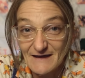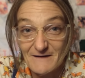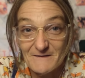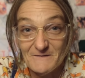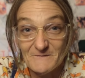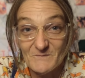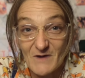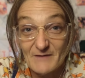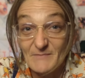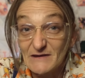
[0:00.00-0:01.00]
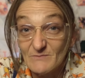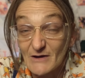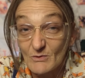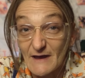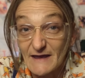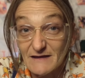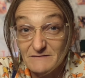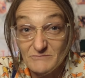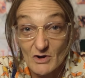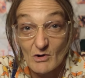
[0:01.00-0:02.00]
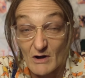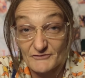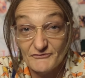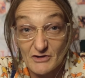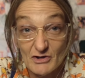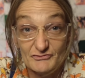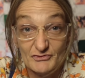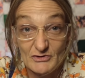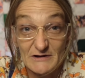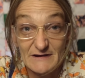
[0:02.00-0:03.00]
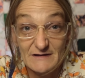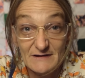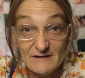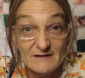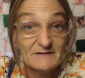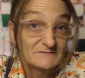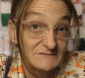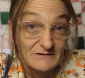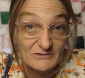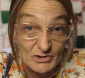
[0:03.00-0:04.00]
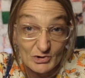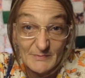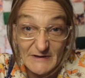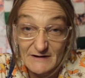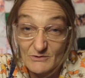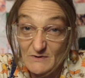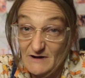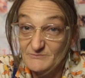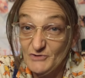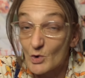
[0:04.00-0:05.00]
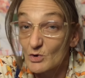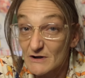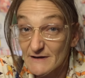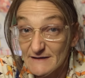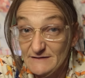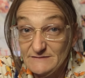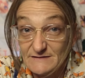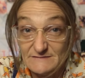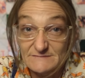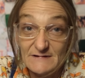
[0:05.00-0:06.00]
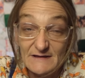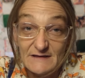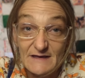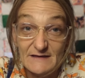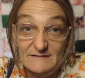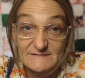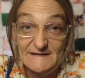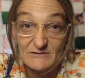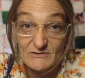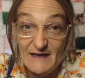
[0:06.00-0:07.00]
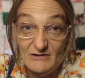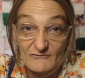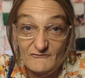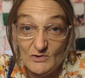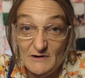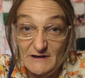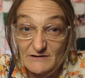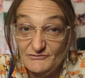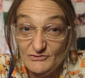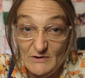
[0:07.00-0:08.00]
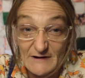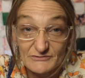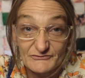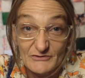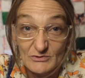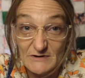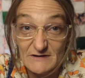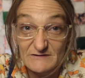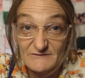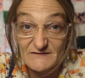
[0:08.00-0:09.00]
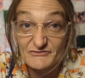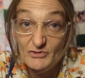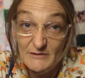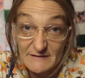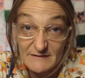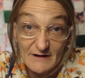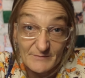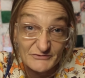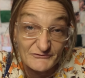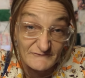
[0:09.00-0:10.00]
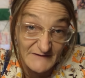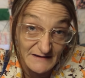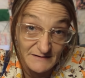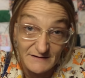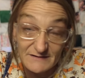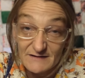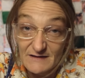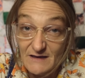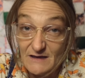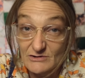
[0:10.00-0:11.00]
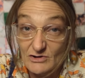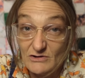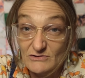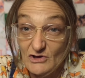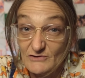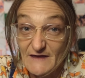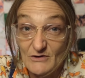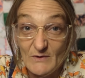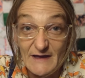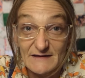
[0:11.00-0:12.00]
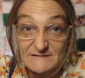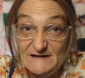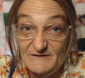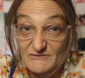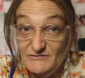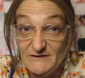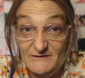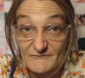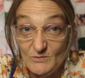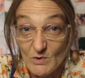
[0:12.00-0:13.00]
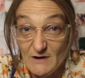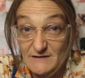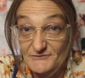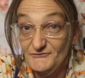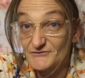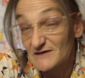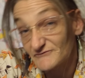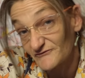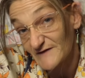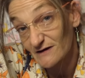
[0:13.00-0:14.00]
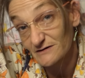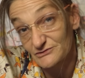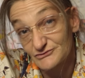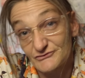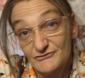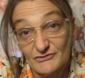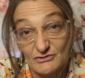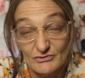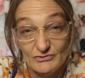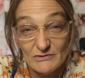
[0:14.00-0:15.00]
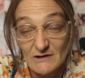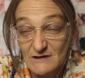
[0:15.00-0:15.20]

um, I made my way across the country a little bit. I went up to Oregon and and down California through Arizona, and eventually ended up in Savannah. And all along that way, I did everything from working state fairs to,